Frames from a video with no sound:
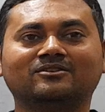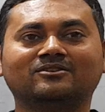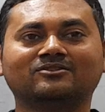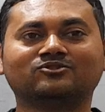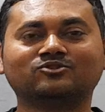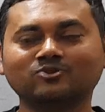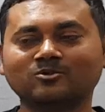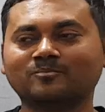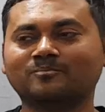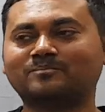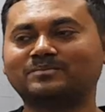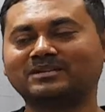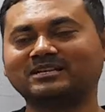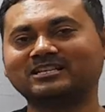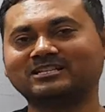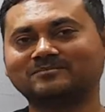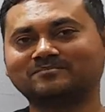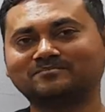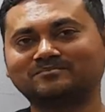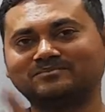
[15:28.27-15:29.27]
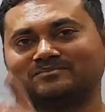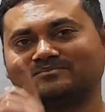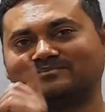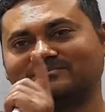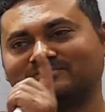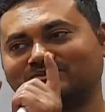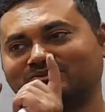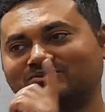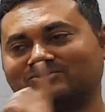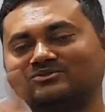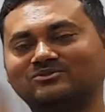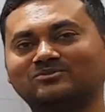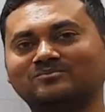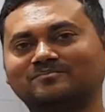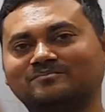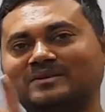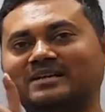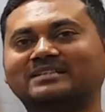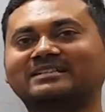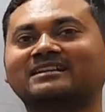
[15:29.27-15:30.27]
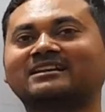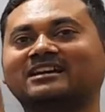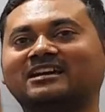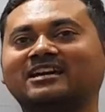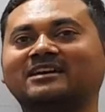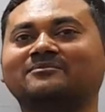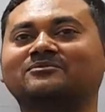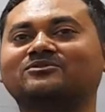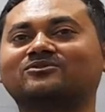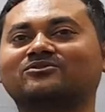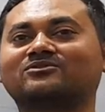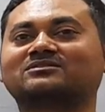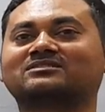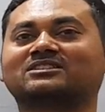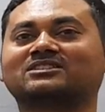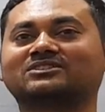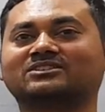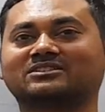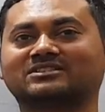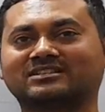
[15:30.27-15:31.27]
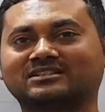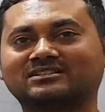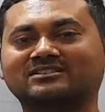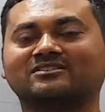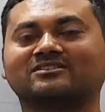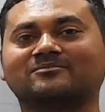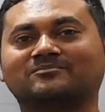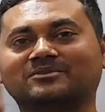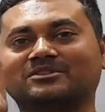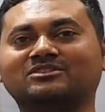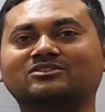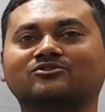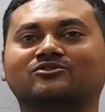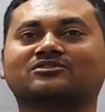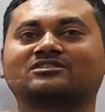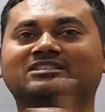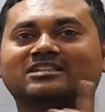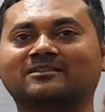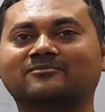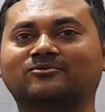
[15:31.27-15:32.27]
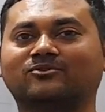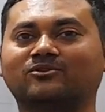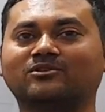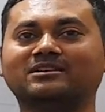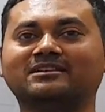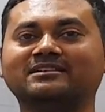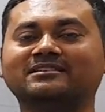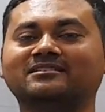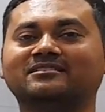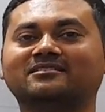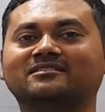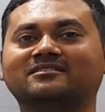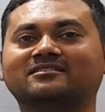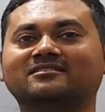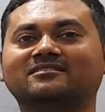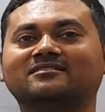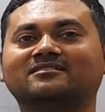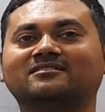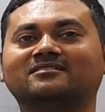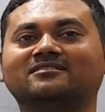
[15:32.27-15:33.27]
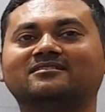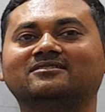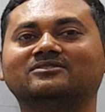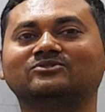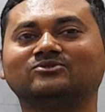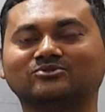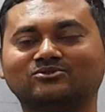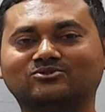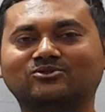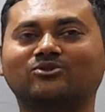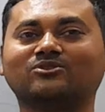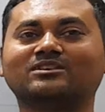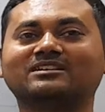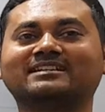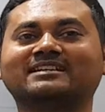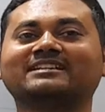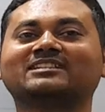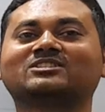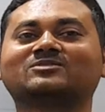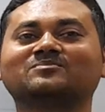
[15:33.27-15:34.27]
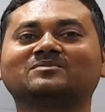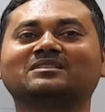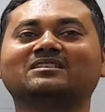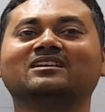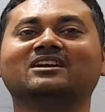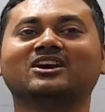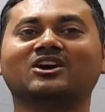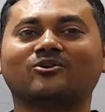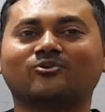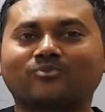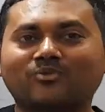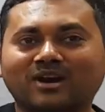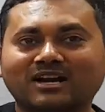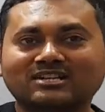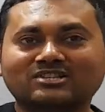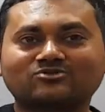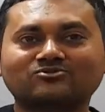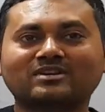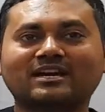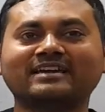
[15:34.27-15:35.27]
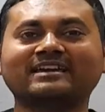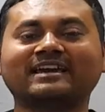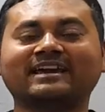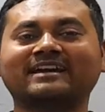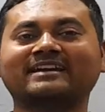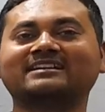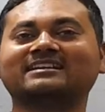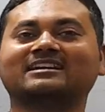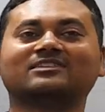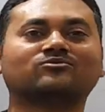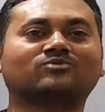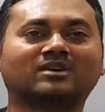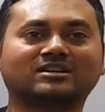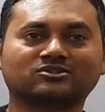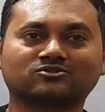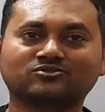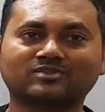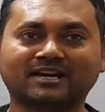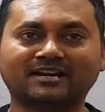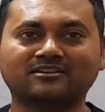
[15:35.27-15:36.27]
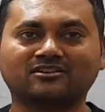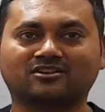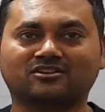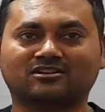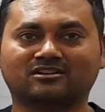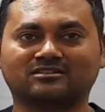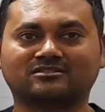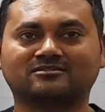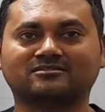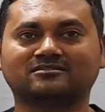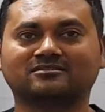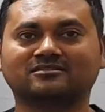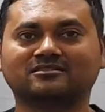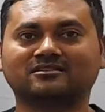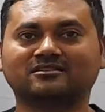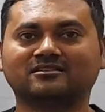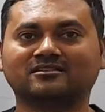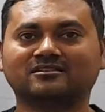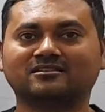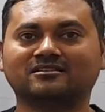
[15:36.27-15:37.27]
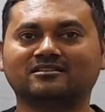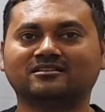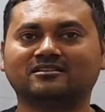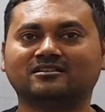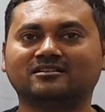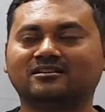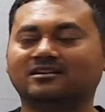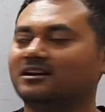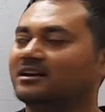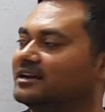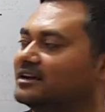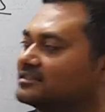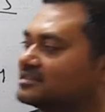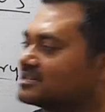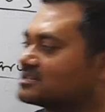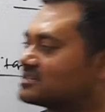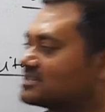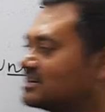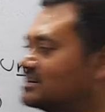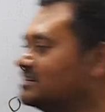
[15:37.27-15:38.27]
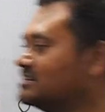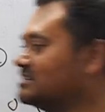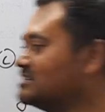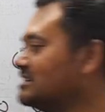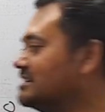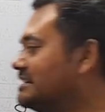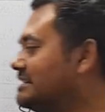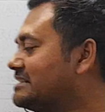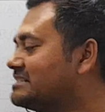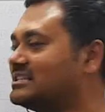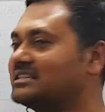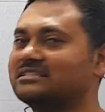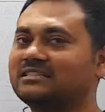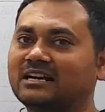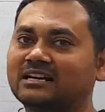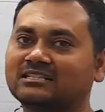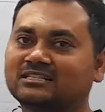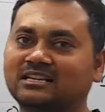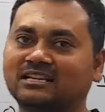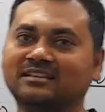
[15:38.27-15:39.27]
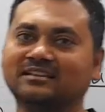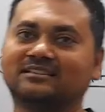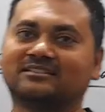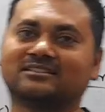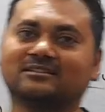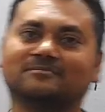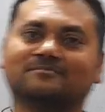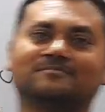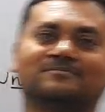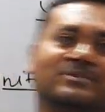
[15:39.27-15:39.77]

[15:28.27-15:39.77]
So you please better have your suggestion with yourself only. You don't teach me what should I add and what should I not. The third is the Naxalism.